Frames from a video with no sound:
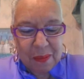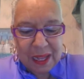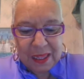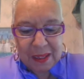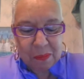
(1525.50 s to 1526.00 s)
to
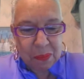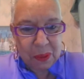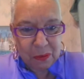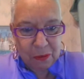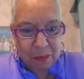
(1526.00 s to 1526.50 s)
make this
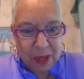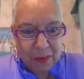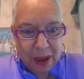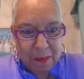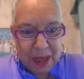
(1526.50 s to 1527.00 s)
beautiful
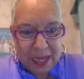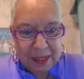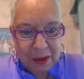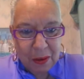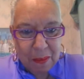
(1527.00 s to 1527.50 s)
mirror I
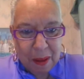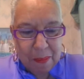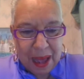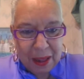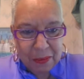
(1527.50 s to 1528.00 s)
made to go in my
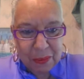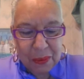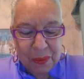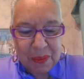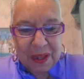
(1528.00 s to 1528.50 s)

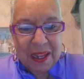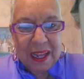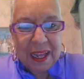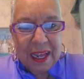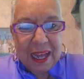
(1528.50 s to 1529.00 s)
bathroom.
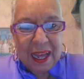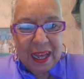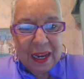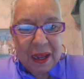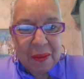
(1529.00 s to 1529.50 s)

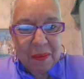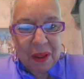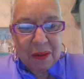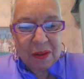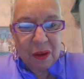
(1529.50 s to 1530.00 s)
And uh,
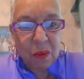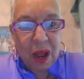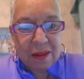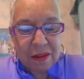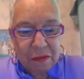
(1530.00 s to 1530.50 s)
I took a
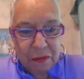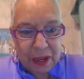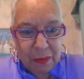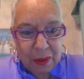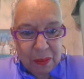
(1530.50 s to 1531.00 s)
Rasta
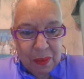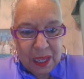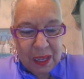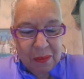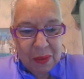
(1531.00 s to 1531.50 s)
friend with me.
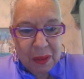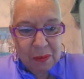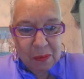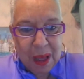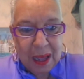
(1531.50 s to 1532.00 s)
He he
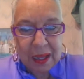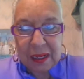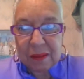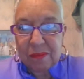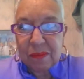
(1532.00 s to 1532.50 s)
was my
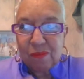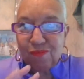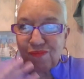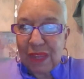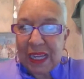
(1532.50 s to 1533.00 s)
um,
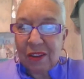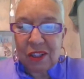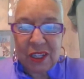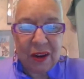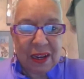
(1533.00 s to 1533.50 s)

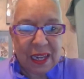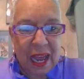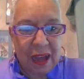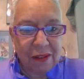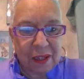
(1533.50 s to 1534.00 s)
engineer at the
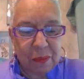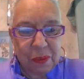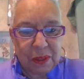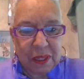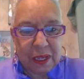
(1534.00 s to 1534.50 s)
house that
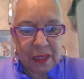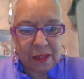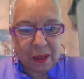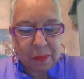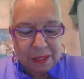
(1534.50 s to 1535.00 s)
put
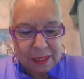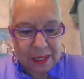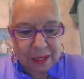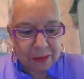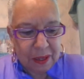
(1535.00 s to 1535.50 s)
things up and
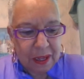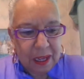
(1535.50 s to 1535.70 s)
stuff.